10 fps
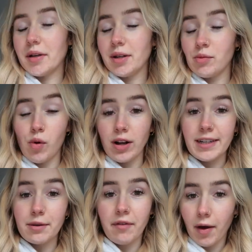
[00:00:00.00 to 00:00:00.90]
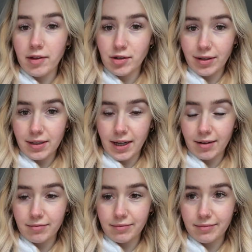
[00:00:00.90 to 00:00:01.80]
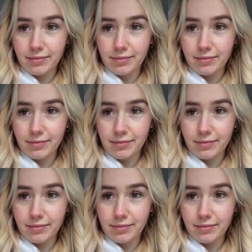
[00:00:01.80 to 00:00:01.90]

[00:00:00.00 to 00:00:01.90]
know what I did without this dressing gown.